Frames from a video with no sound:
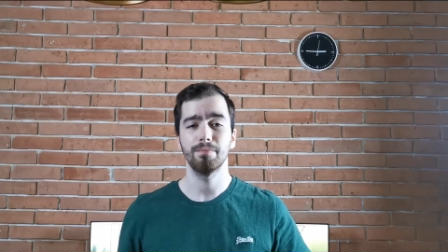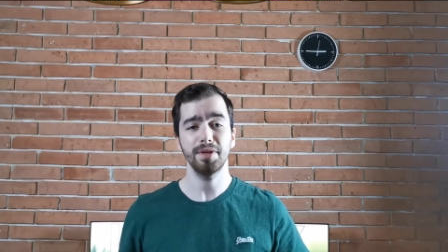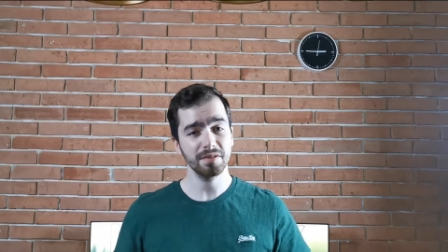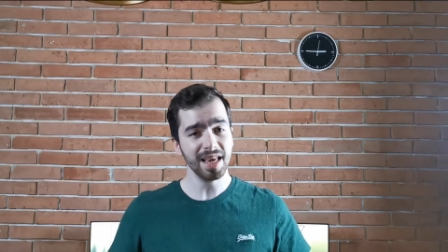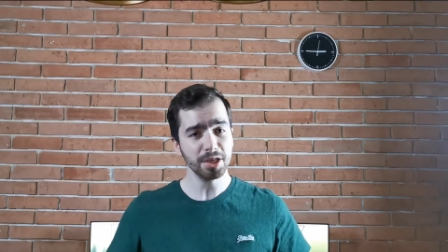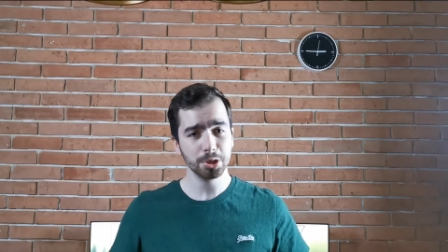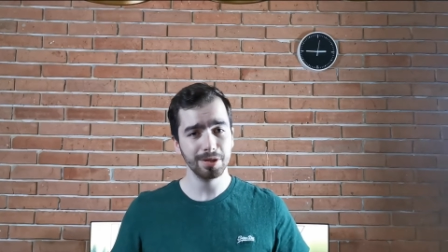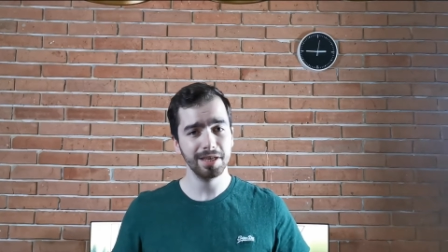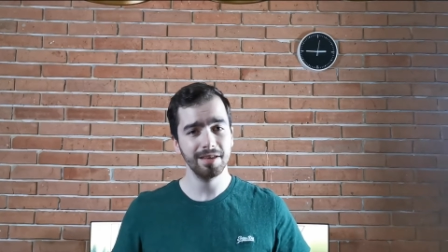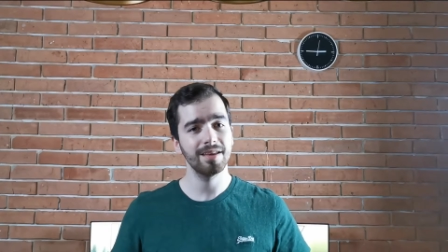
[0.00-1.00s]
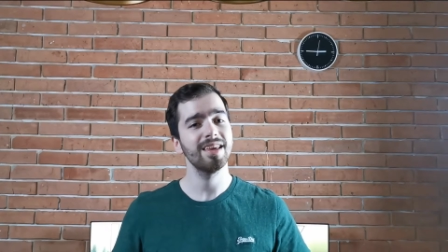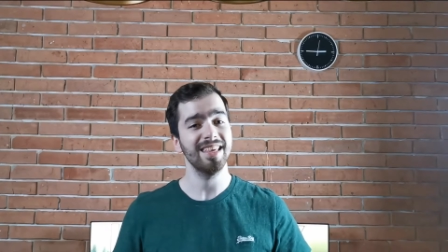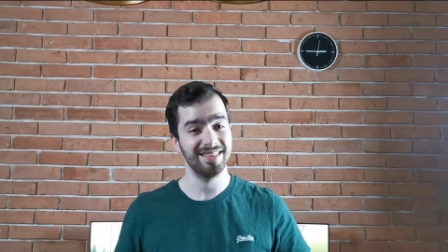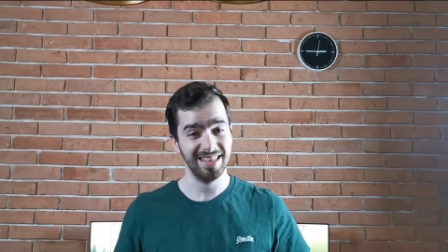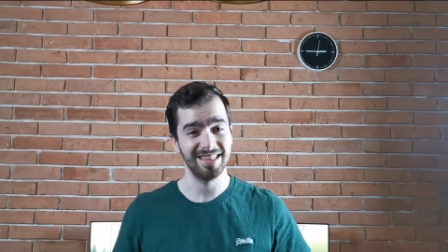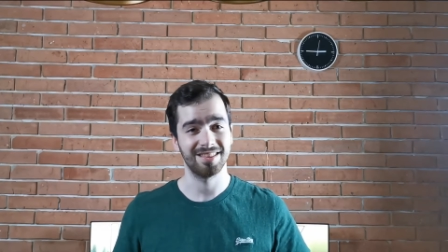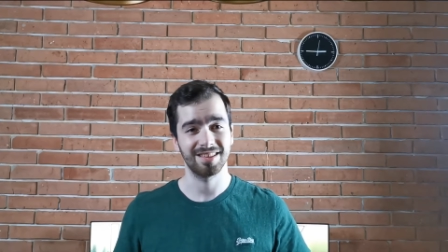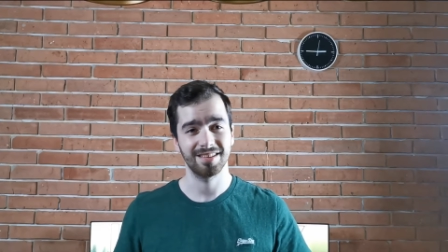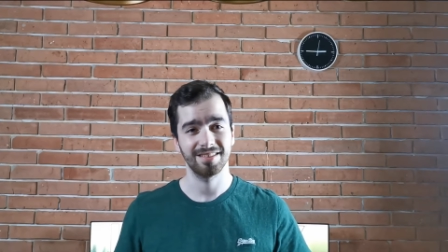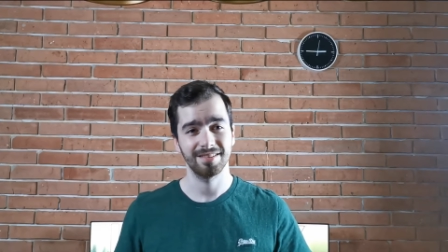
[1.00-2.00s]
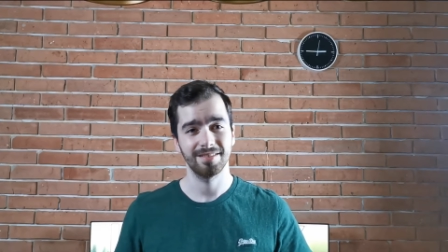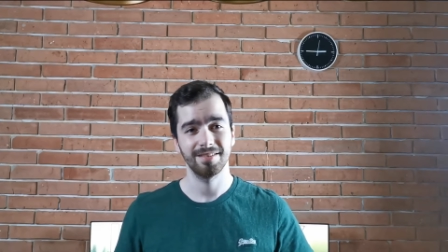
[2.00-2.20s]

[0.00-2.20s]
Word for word: because actually it is.